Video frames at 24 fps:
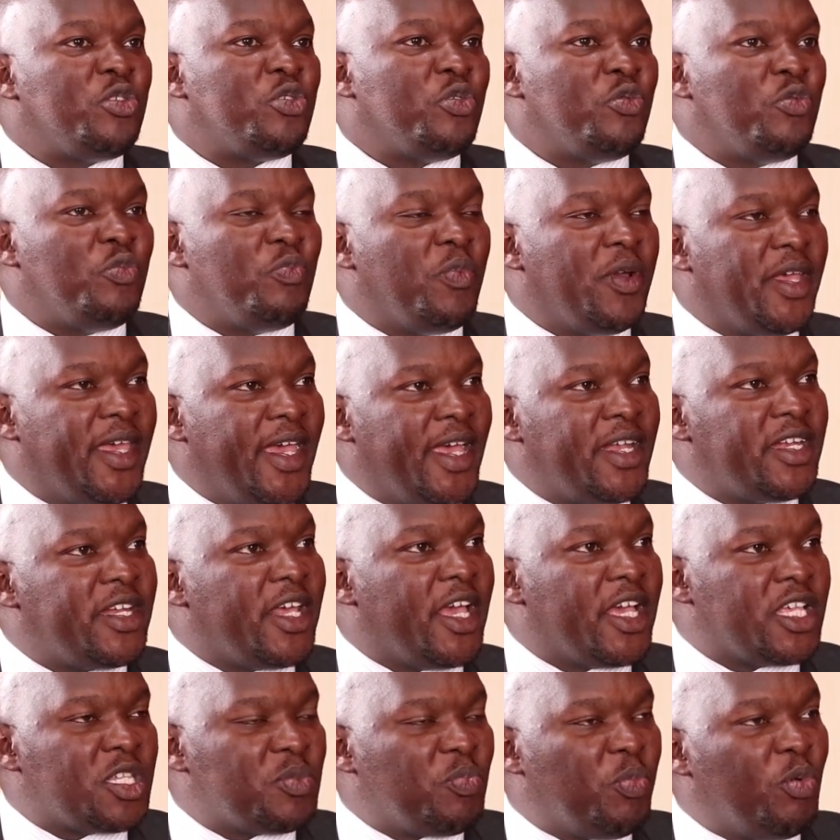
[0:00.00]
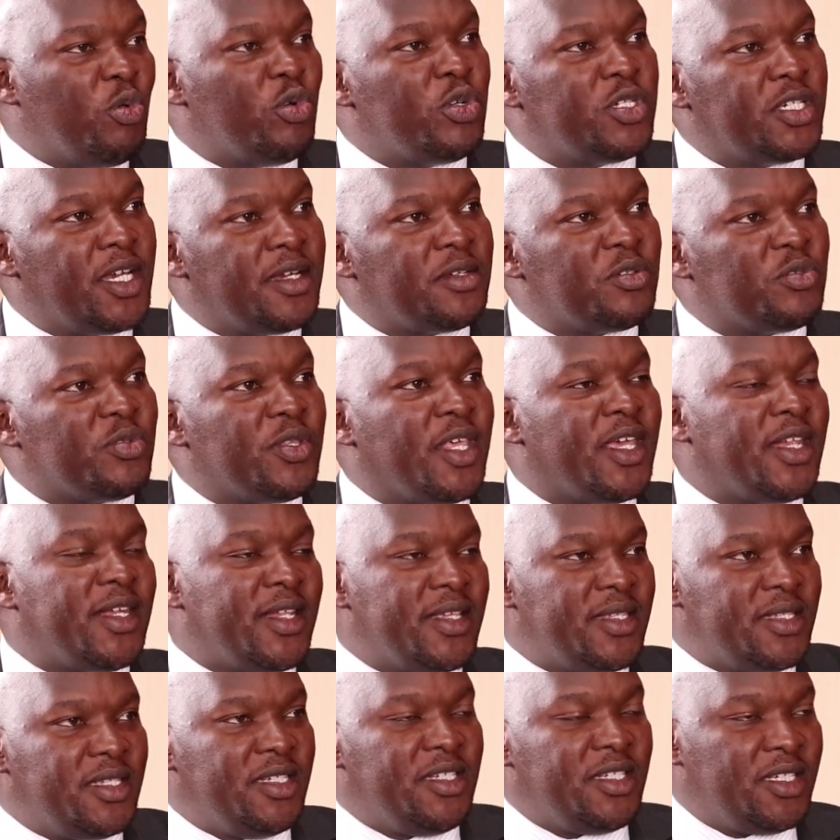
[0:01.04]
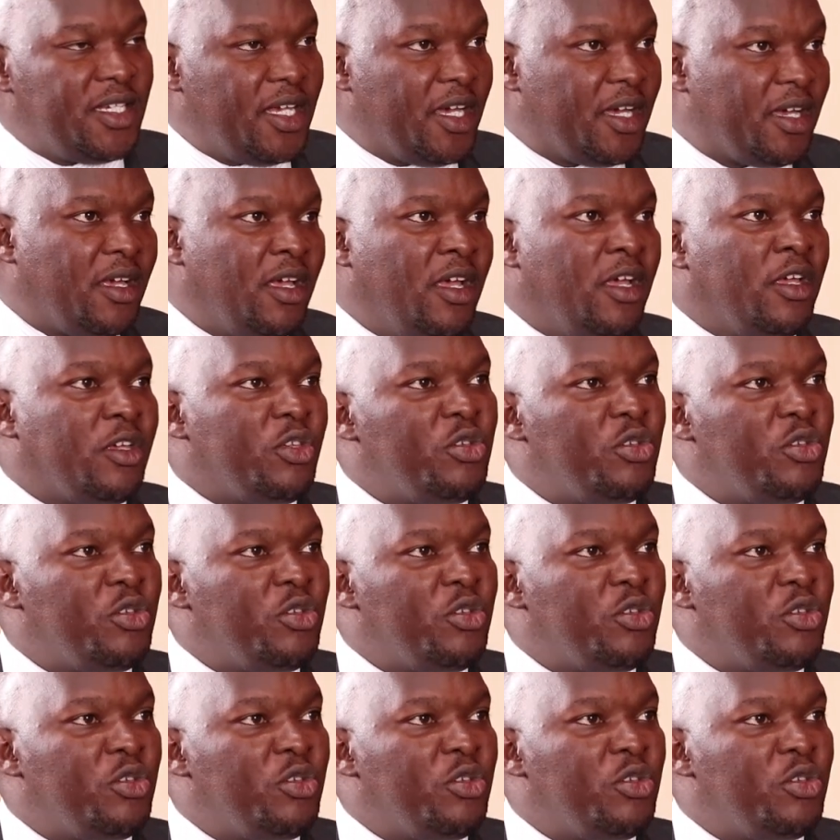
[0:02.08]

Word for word: to get exposure to the NSE share